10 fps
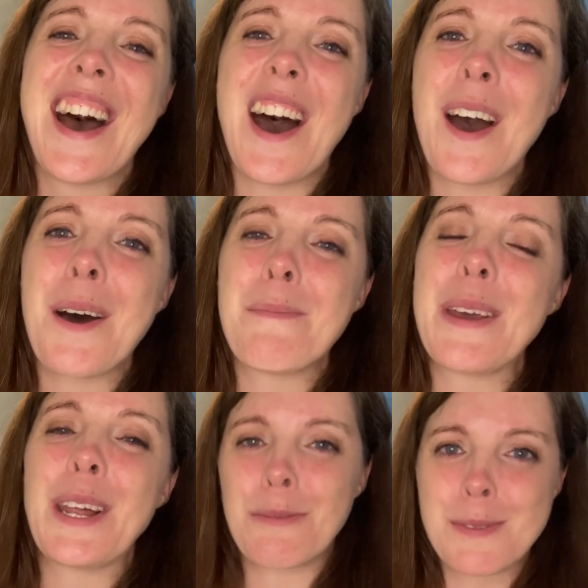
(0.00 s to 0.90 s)

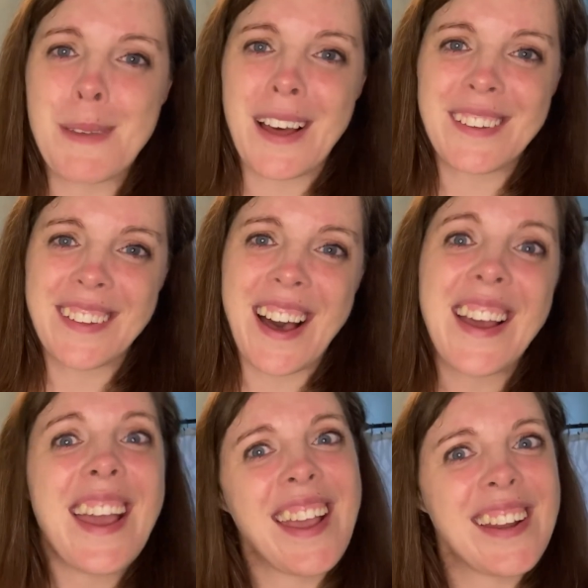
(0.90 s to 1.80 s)
It helps me out a
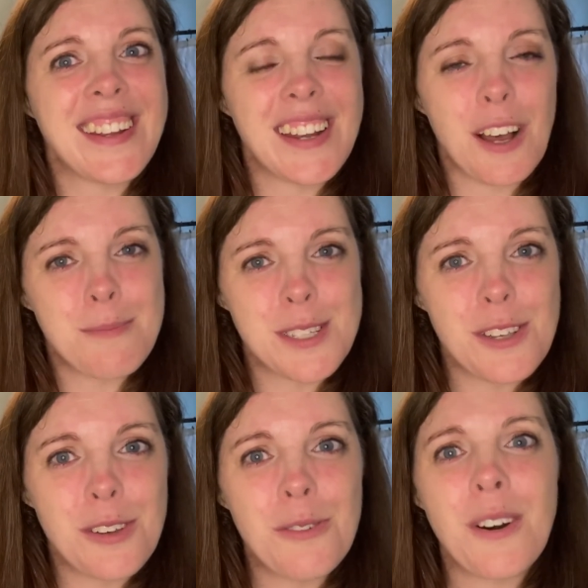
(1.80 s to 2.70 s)
lot and it helps
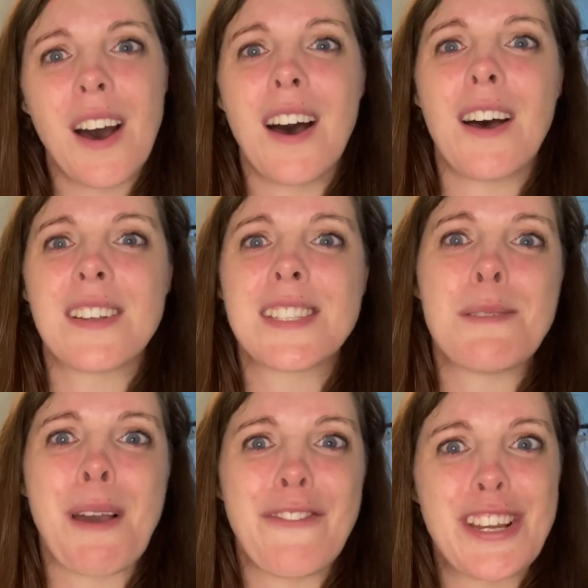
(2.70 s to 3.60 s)
you see
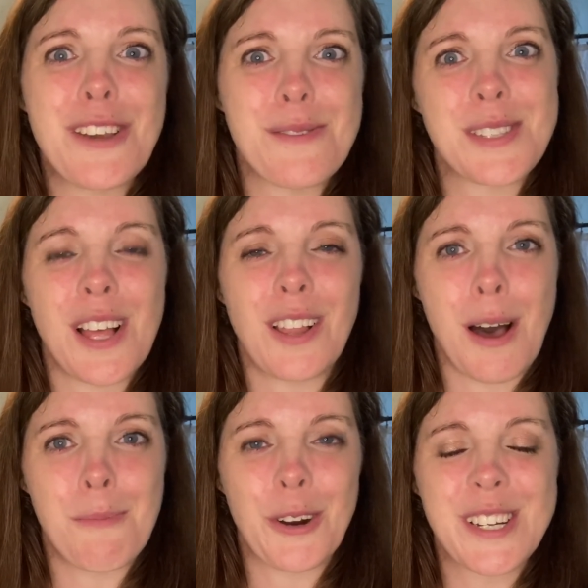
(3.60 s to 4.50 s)
my videos a
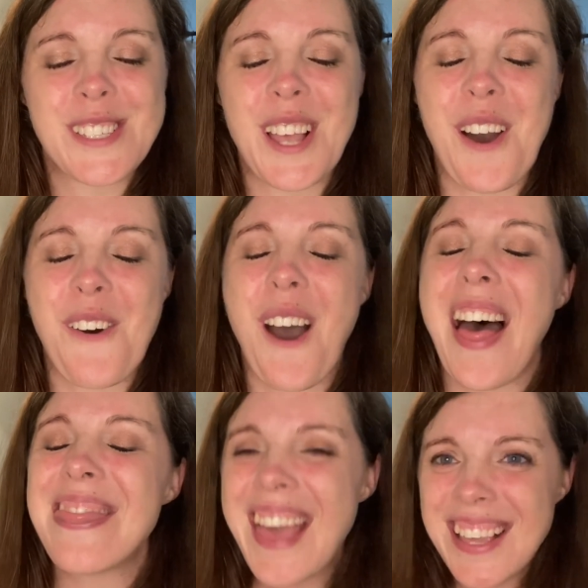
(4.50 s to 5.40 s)
lot more. So
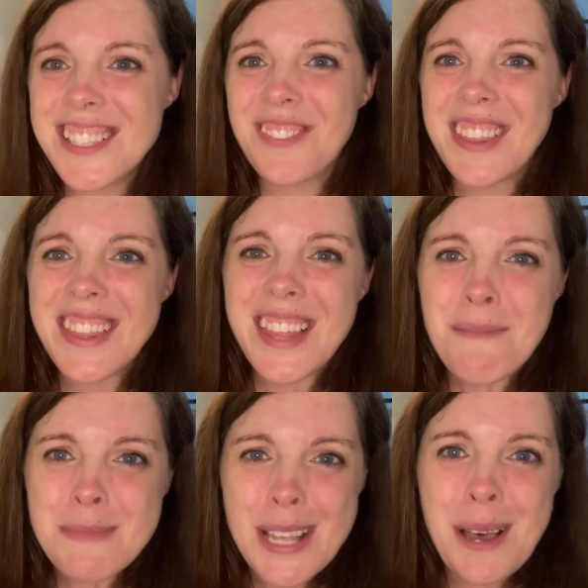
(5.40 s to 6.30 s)
thanks for the
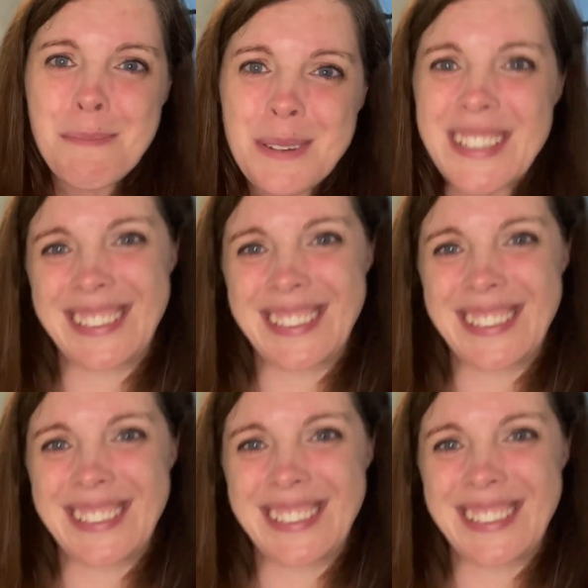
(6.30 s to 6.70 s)
thumbs up.